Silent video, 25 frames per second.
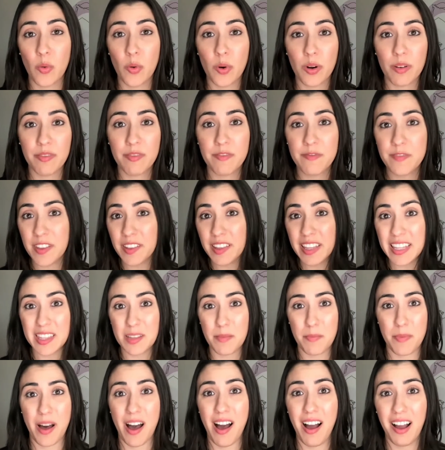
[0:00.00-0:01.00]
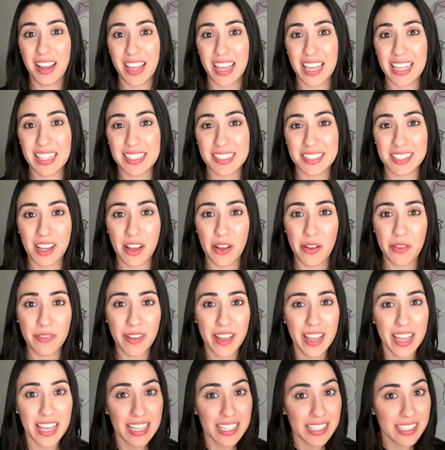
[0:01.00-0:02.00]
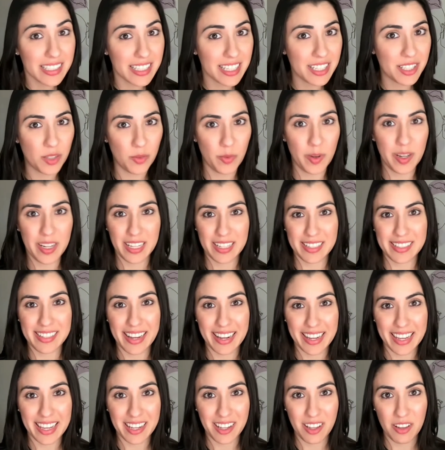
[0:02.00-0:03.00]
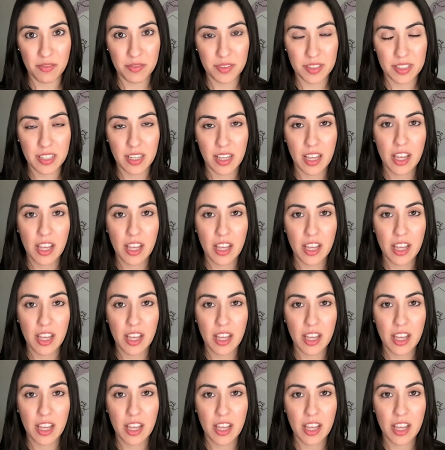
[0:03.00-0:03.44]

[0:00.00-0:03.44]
or filling the pockets of C-suite executives.